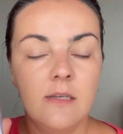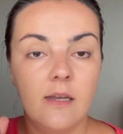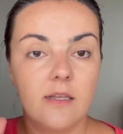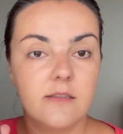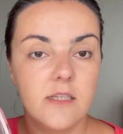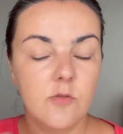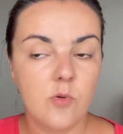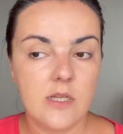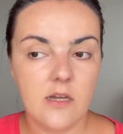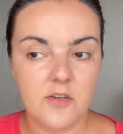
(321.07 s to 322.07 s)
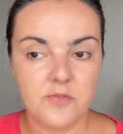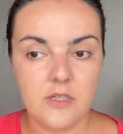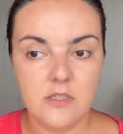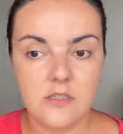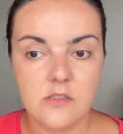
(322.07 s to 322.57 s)
and that one I
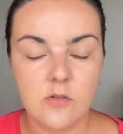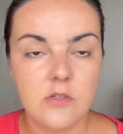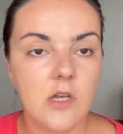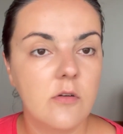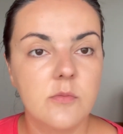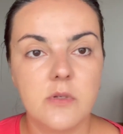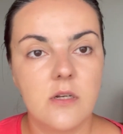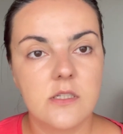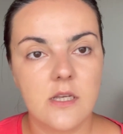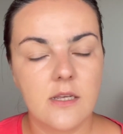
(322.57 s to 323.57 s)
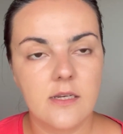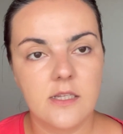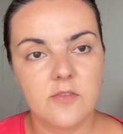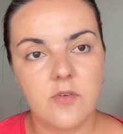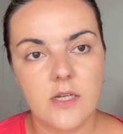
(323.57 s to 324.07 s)
think it is sold out because I
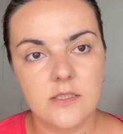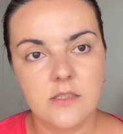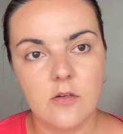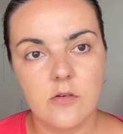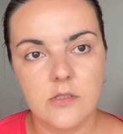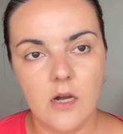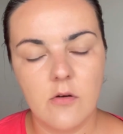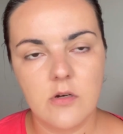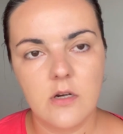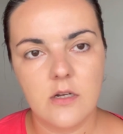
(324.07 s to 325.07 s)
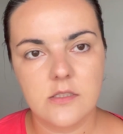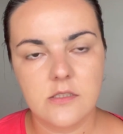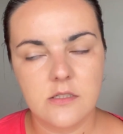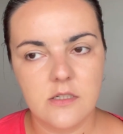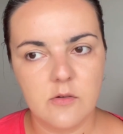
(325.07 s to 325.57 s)
cannot find it on Hourglass
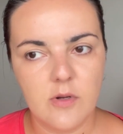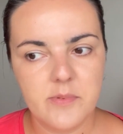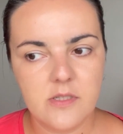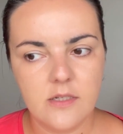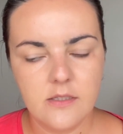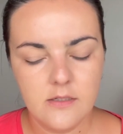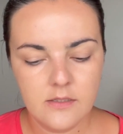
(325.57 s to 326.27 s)
website.